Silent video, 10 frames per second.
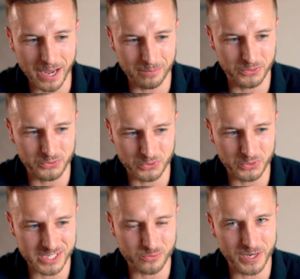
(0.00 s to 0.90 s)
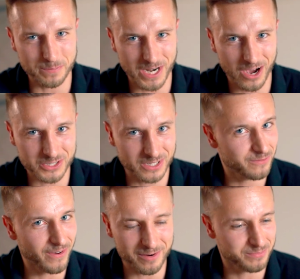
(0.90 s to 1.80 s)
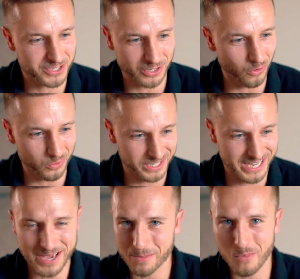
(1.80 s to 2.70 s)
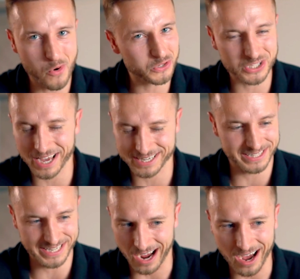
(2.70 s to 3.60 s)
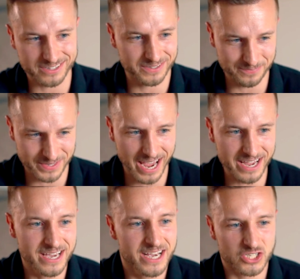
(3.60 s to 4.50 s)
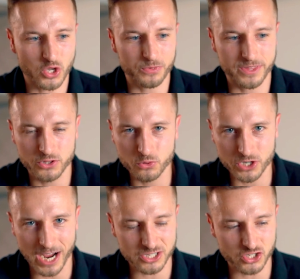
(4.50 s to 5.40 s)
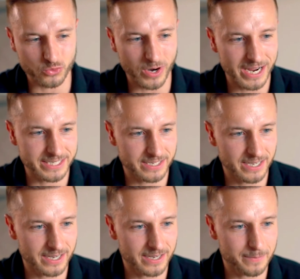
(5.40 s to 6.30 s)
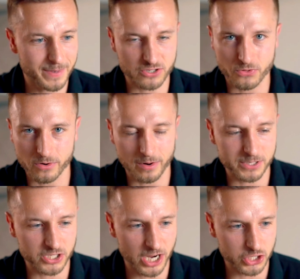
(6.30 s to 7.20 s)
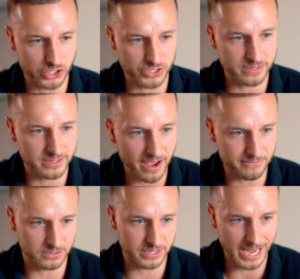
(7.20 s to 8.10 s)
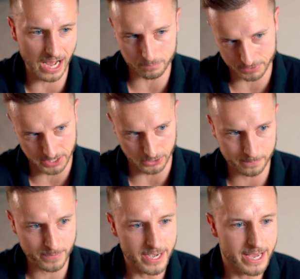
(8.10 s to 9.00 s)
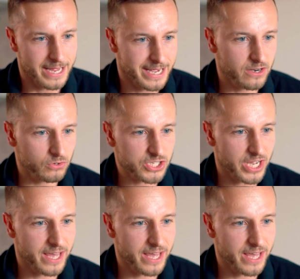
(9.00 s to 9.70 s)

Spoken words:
able to do this with minoxidil 5% only. Most likely not, okay? So the Dutasteride mesotherapy session definitely helped here. Here is